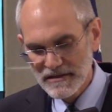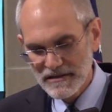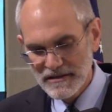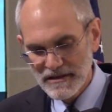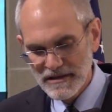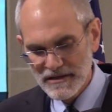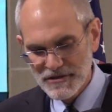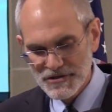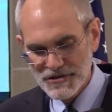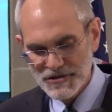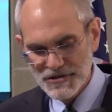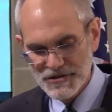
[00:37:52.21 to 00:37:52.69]

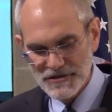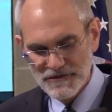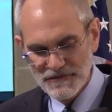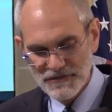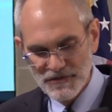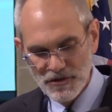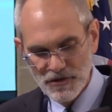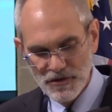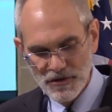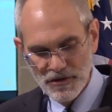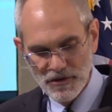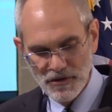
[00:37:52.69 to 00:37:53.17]
Ignatius
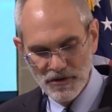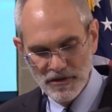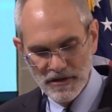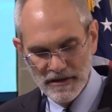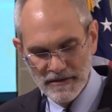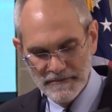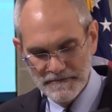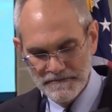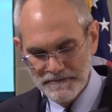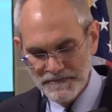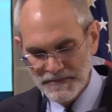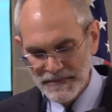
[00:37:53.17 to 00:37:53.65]
of
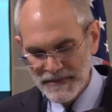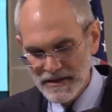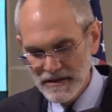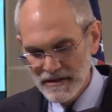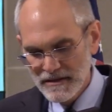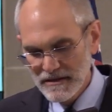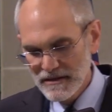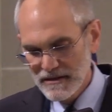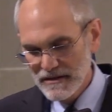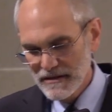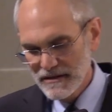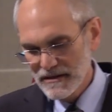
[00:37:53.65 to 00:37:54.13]

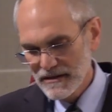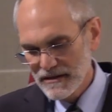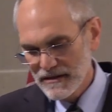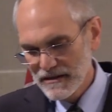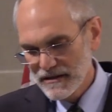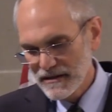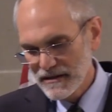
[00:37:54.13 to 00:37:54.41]
Loyola.